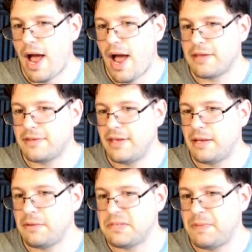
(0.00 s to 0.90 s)
I
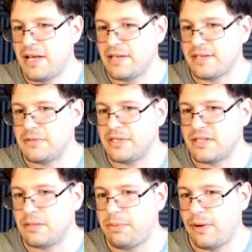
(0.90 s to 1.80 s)
think it was because I was
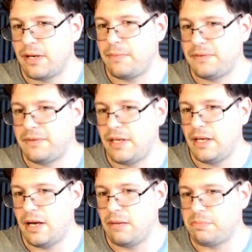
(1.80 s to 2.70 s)
disappointed with
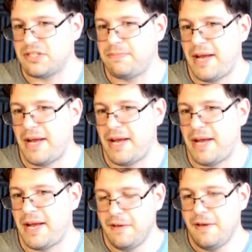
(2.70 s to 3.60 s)
the
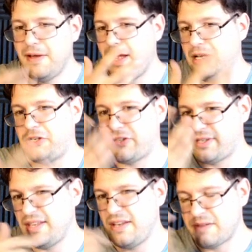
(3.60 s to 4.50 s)
perspective, and
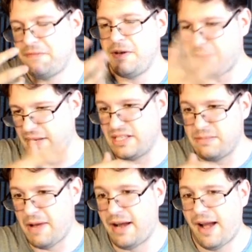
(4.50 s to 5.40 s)
just there's a few things
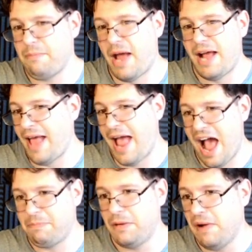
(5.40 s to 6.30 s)
about it I'm not
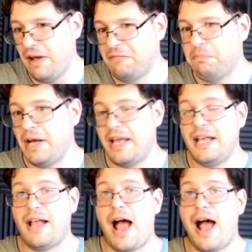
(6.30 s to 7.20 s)
happy with. But
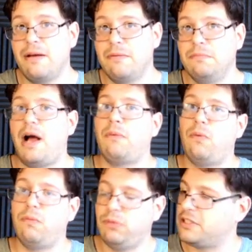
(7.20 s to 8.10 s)
I
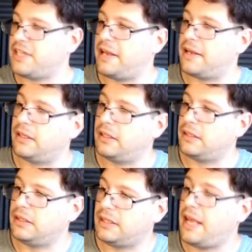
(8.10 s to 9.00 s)
looked at it
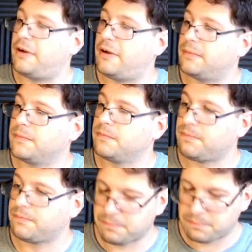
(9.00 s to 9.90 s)
later,
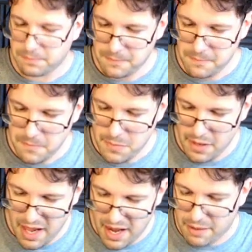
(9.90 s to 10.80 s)

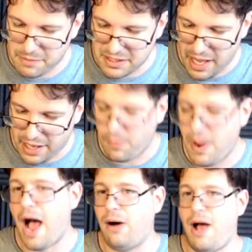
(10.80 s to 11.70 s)
and I was like,
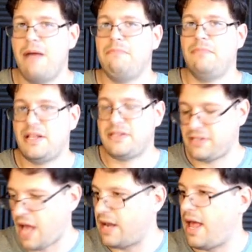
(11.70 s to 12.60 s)
wow, that's
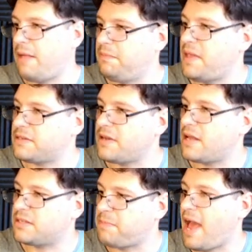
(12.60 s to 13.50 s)
not
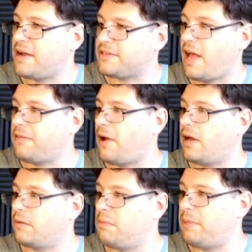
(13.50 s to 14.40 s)
as bad as I
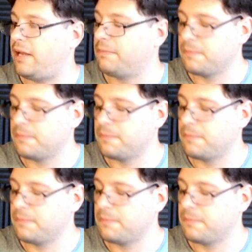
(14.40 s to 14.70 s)
thought it would be.